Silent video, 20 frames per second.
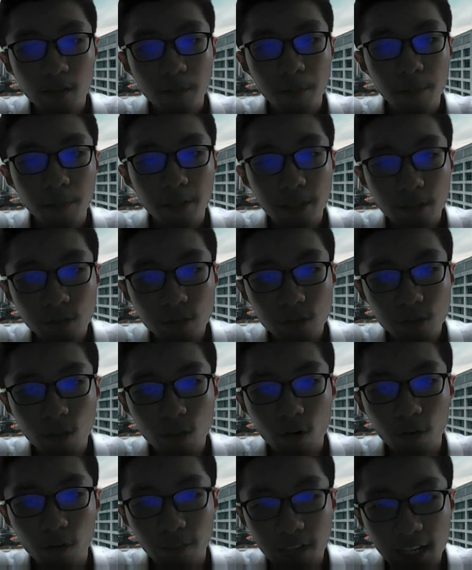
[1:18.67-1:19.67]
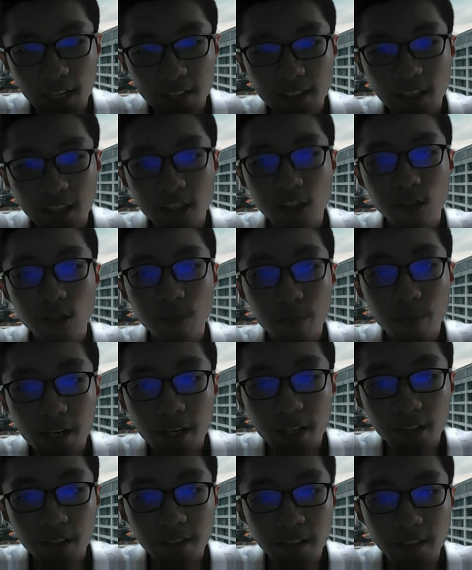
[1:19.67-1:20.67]
pills or nasal
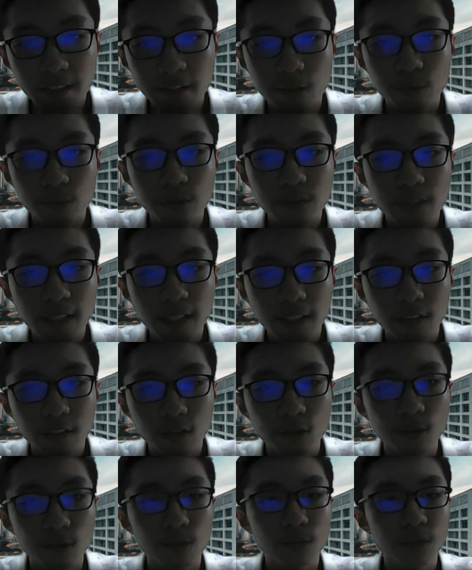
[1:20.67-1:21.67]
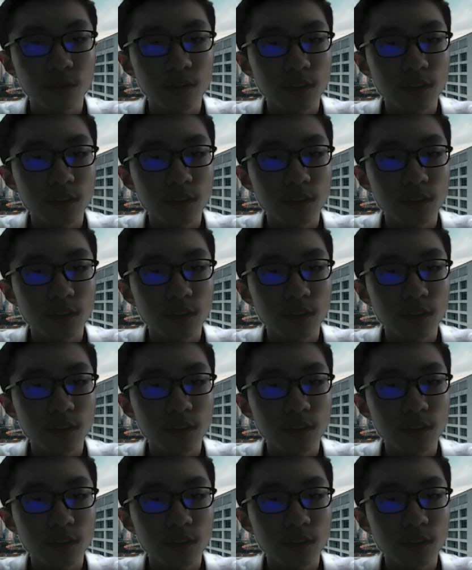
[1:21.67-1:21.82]
spray that you take to